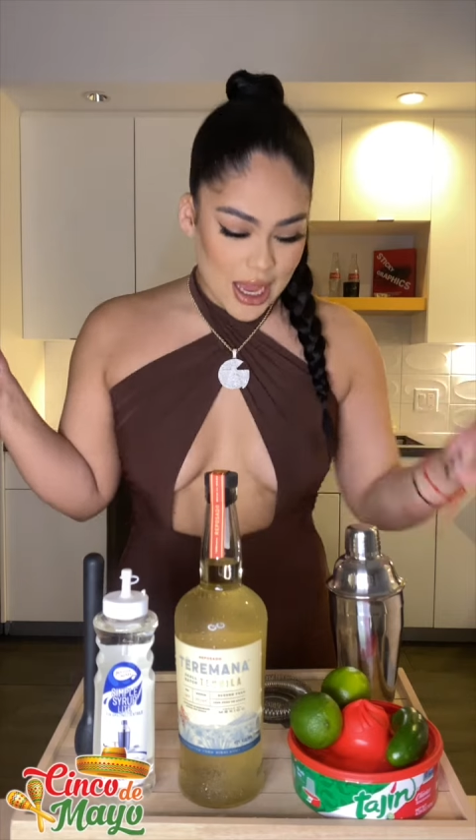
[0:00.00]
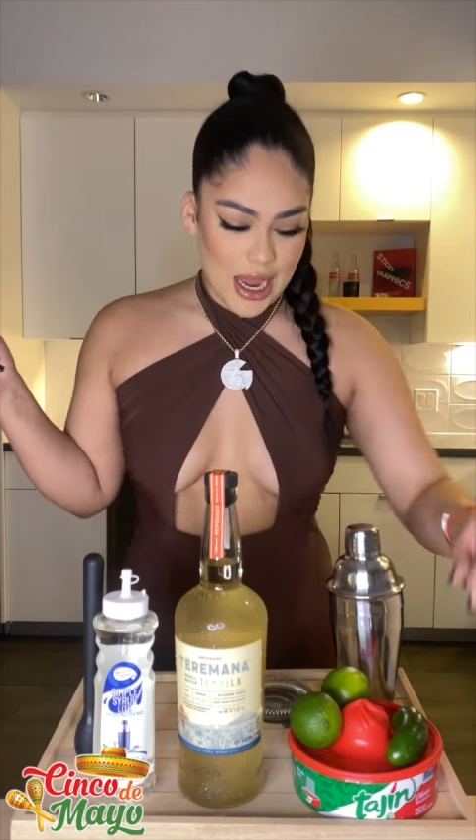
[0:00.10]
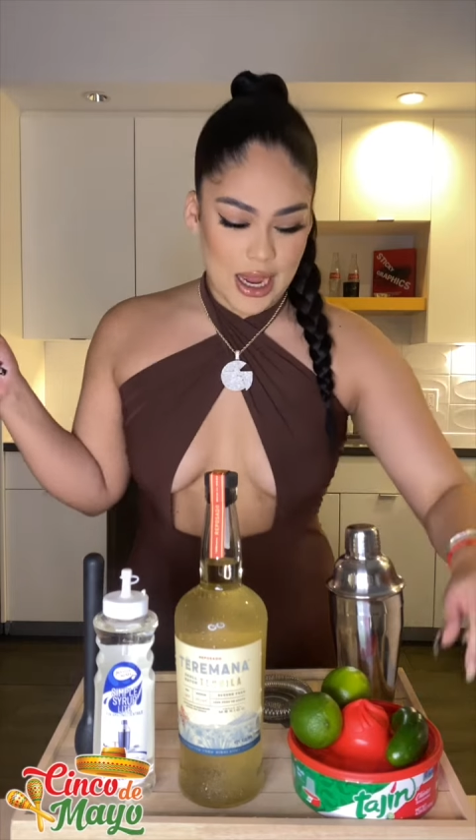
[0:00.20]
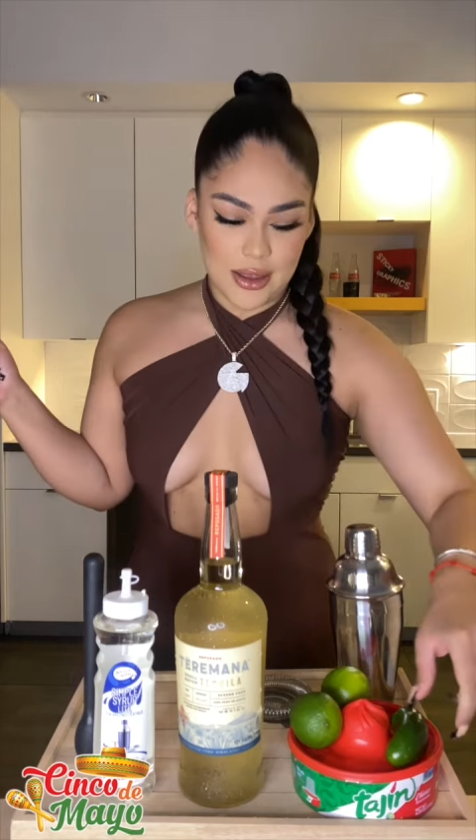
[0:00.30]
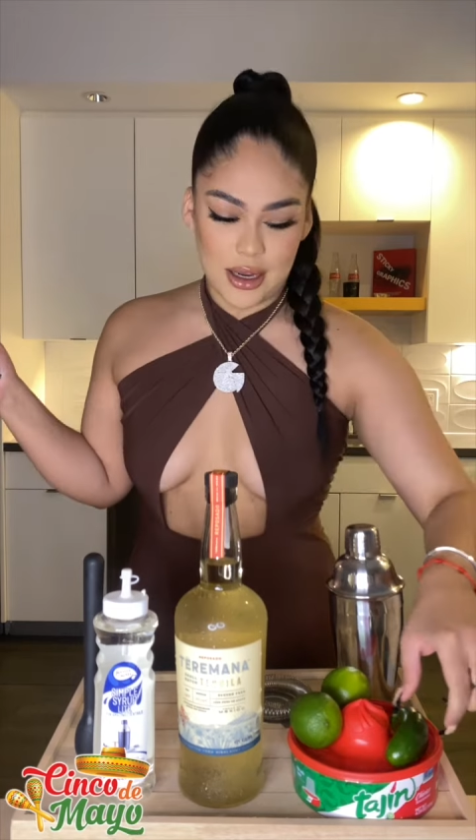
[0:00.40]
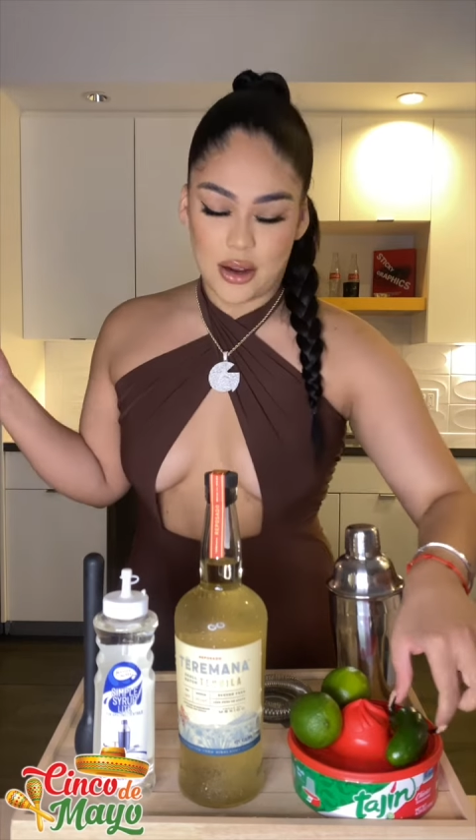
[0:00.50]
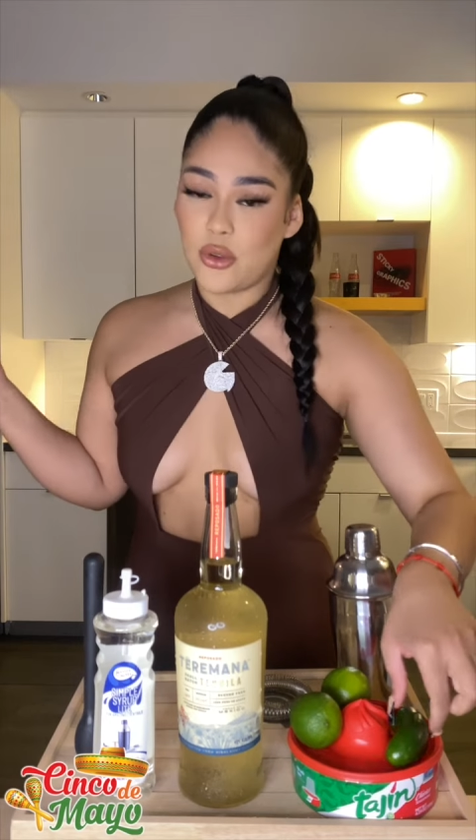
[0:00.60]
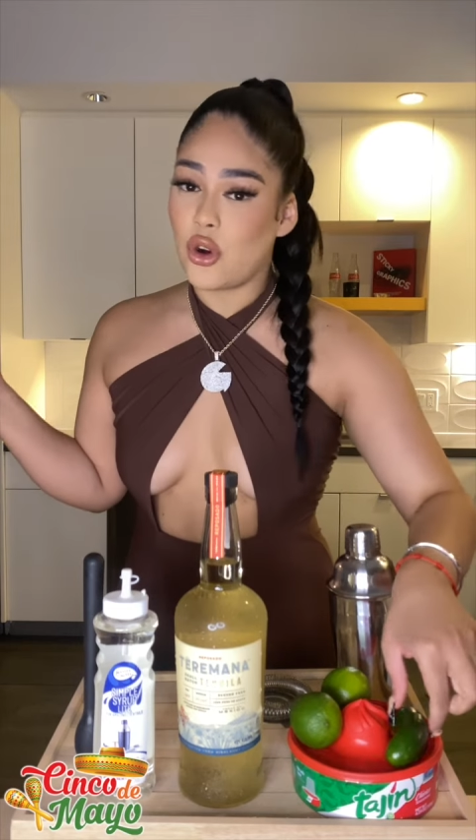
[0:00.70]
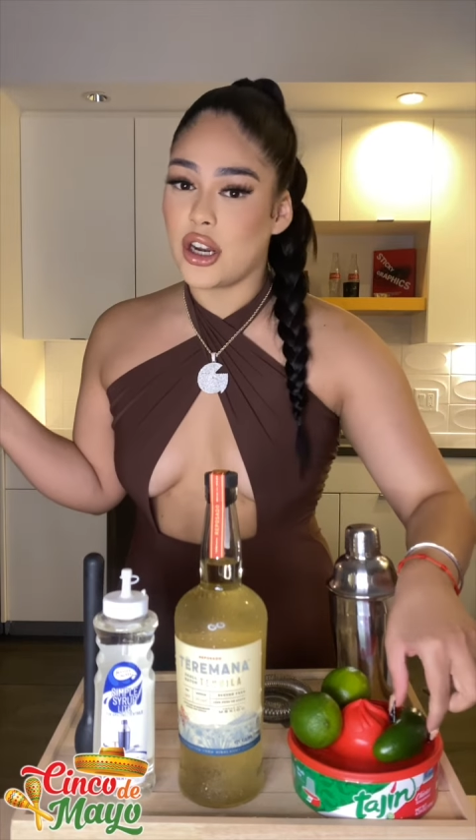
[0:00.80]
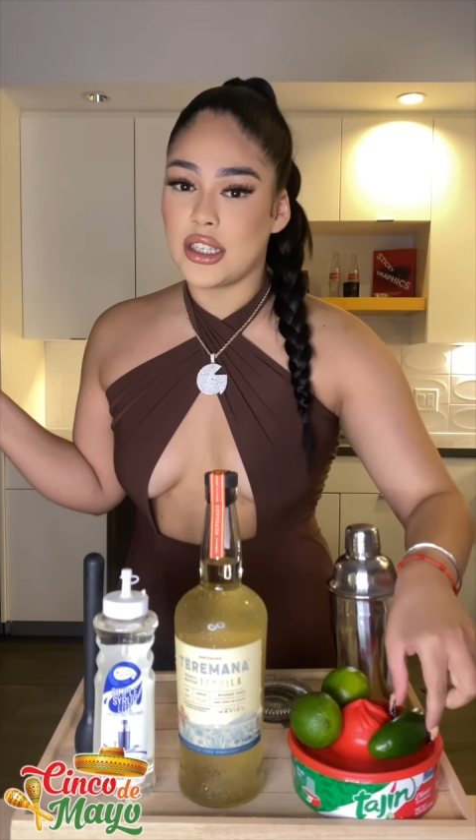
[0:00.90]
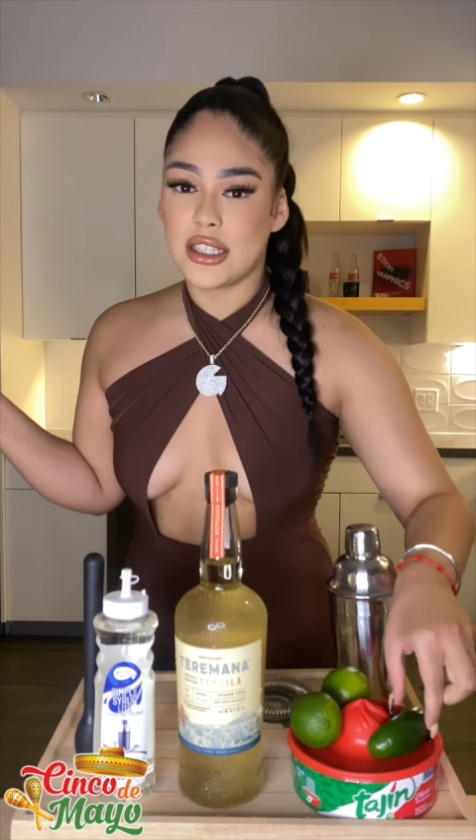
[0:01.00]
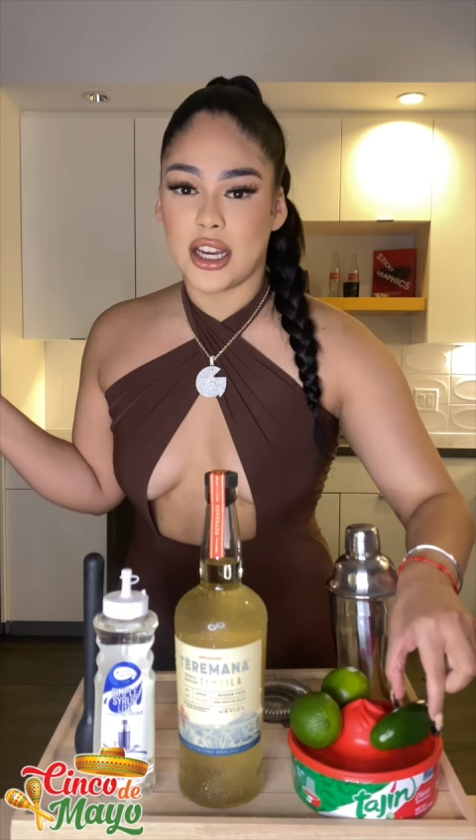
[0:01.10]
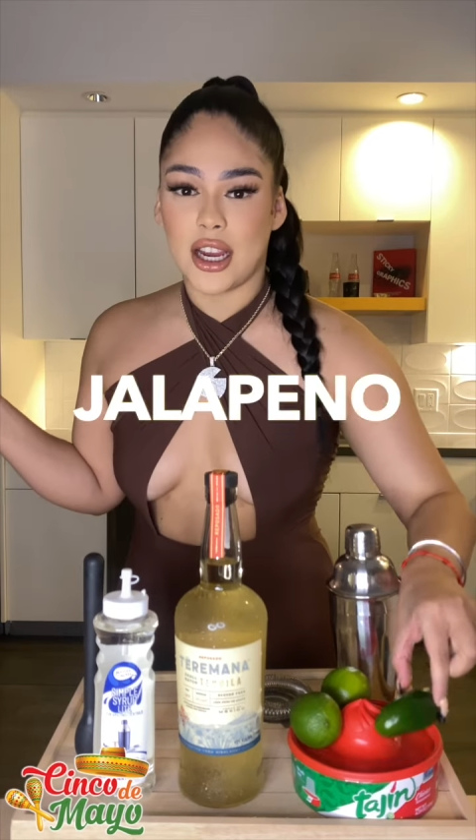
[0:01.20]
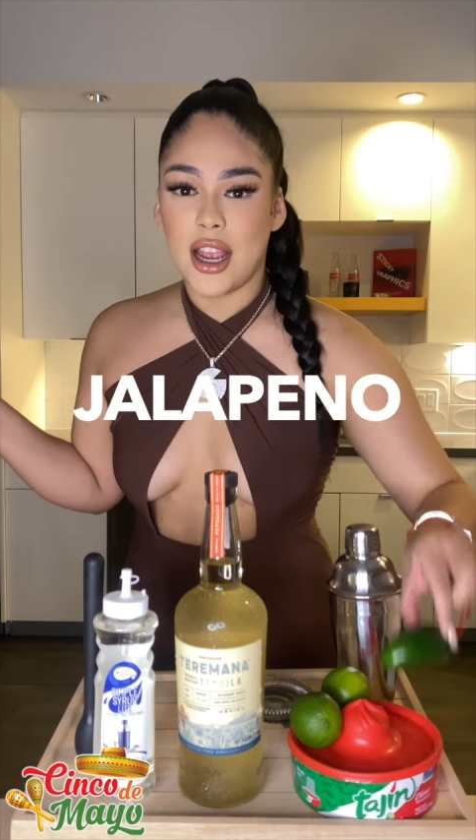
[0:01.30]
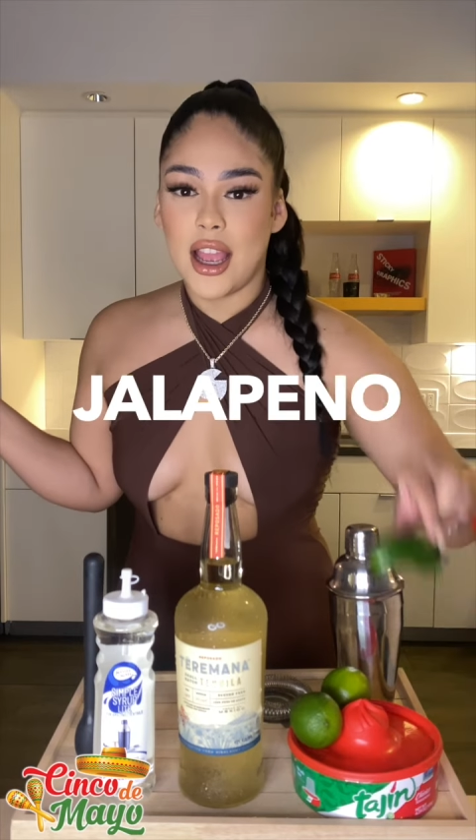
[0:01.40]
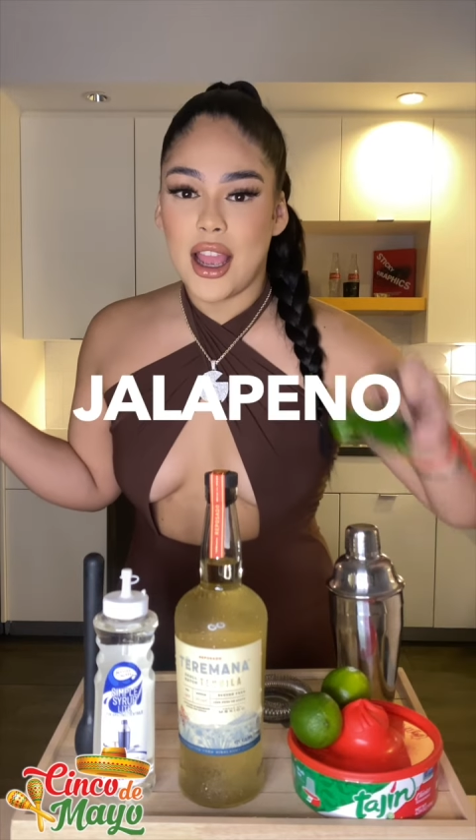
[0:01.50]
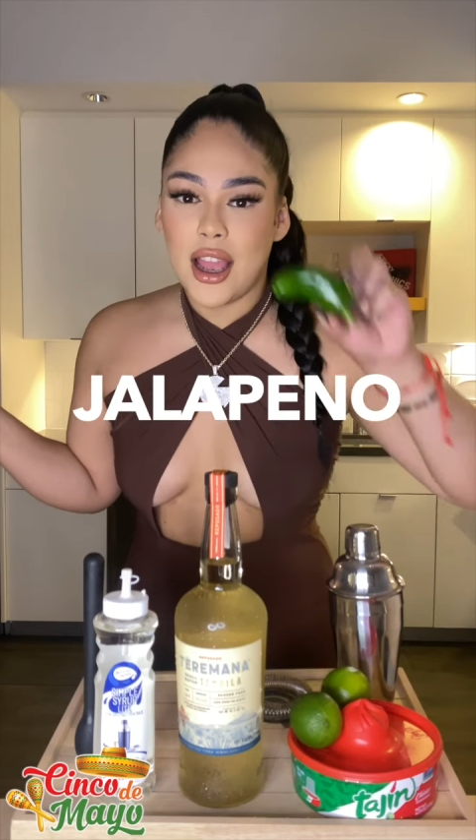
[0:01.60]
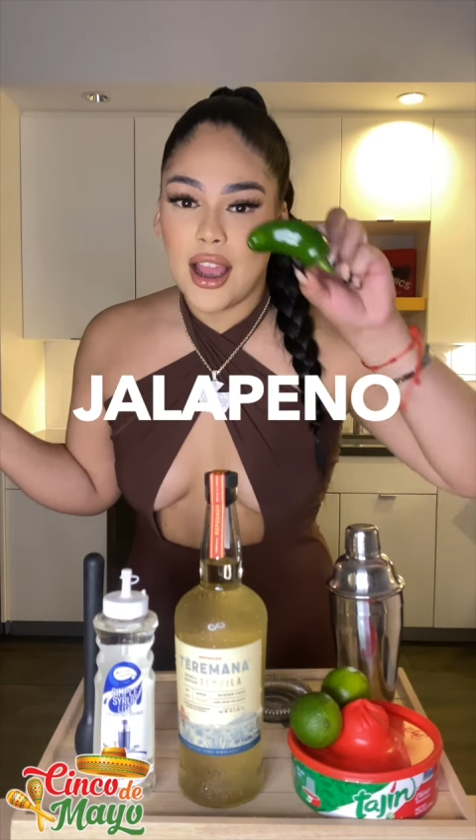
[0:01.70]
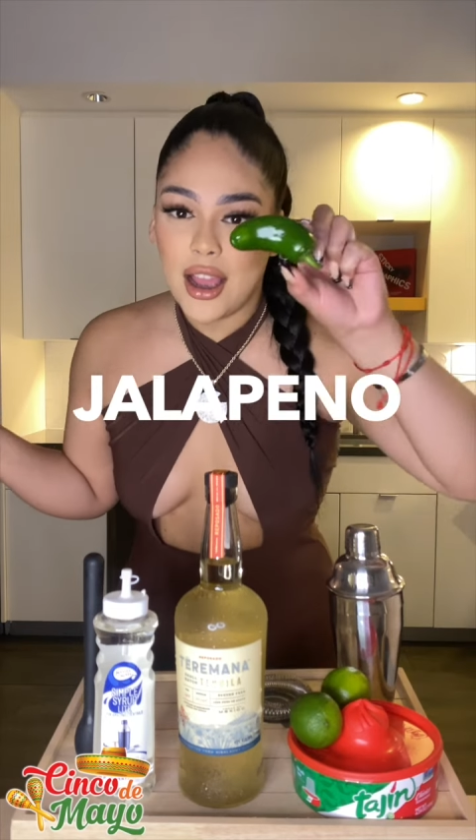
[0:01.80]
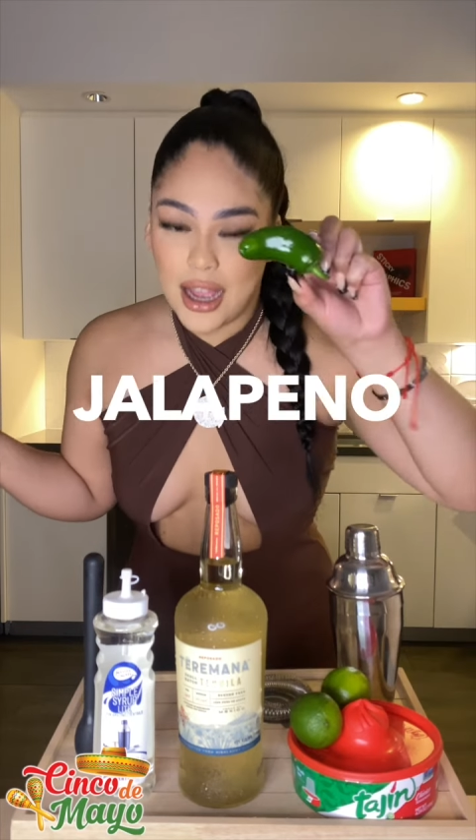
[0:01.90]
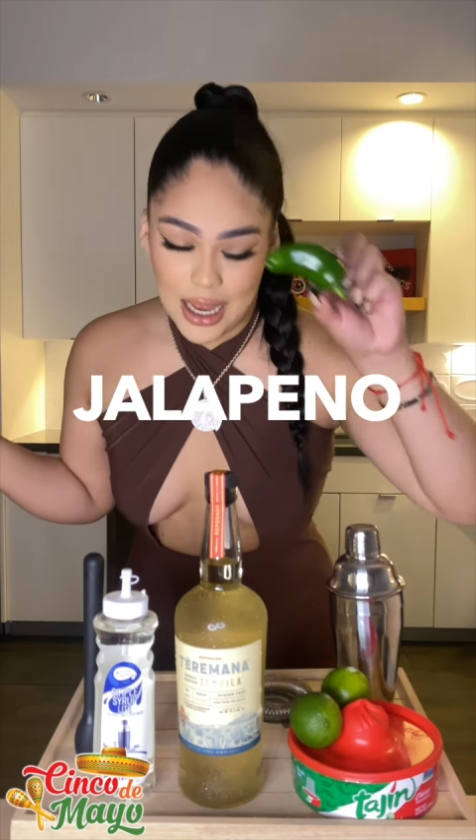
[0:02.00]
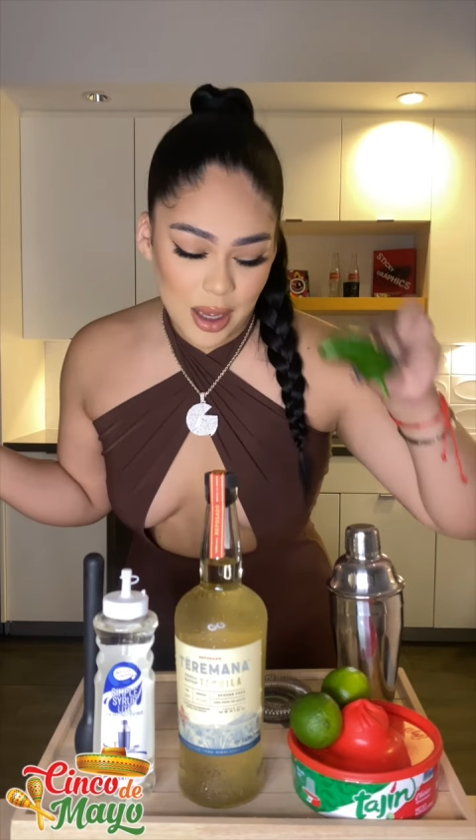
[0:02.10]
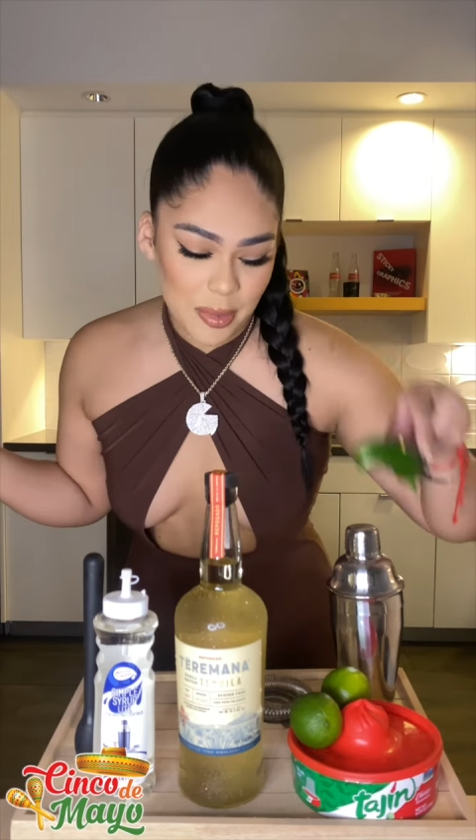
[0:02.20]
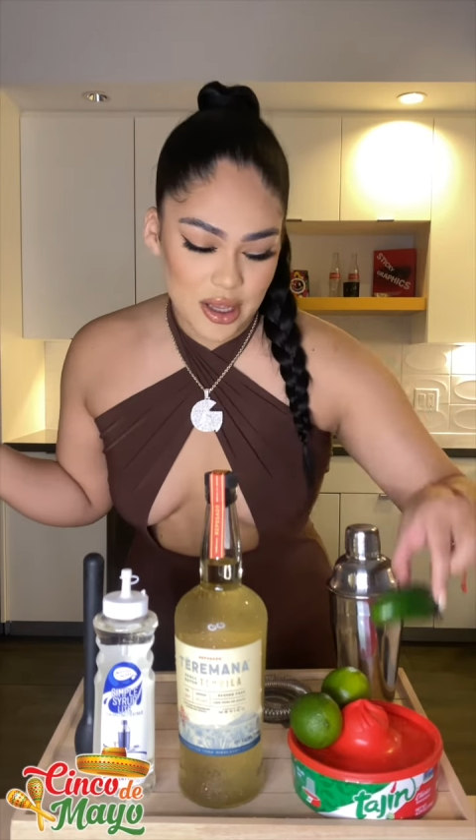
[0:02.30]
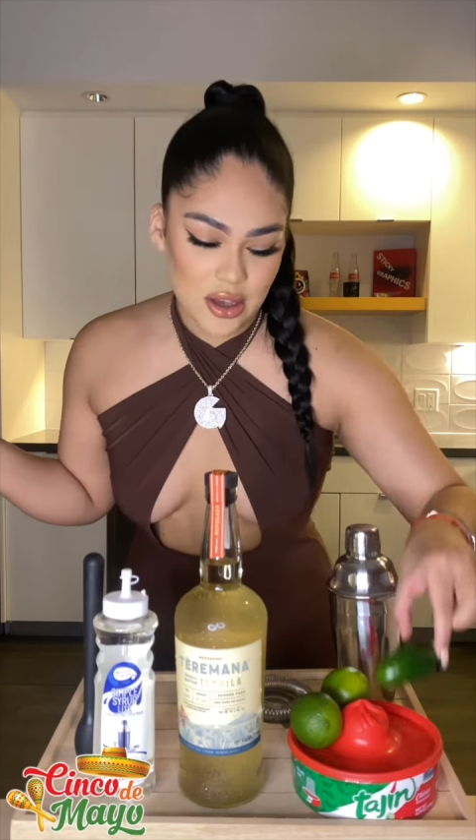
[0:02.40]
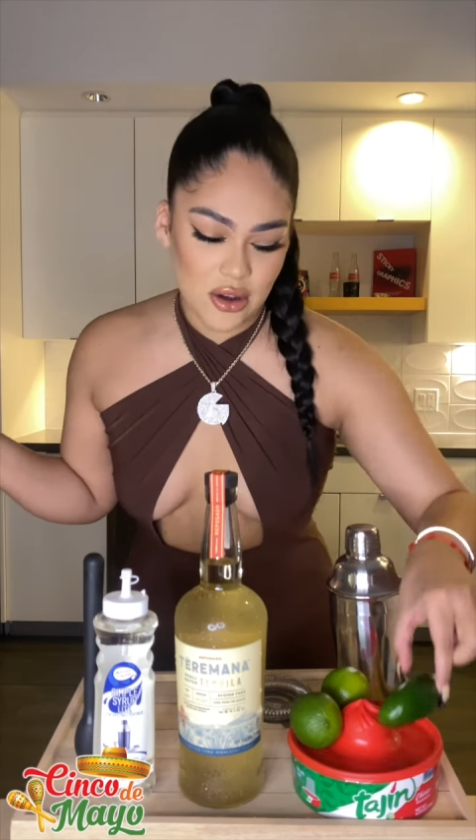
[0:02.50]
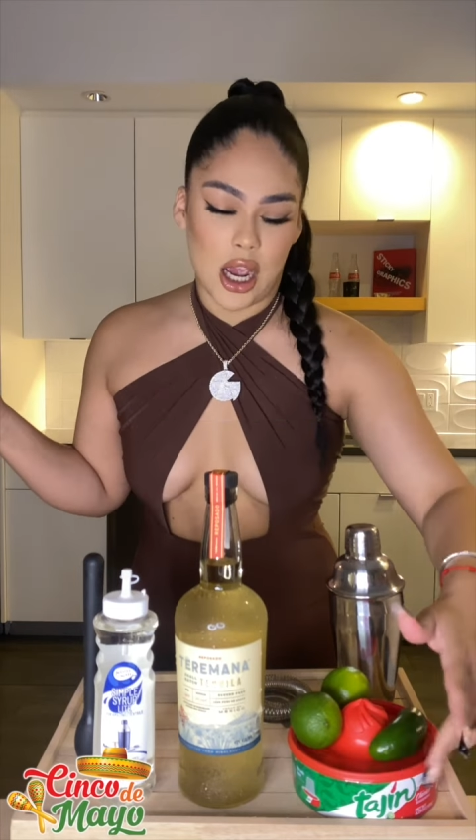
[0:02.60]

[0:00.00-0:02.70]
And then of course your jalapeno,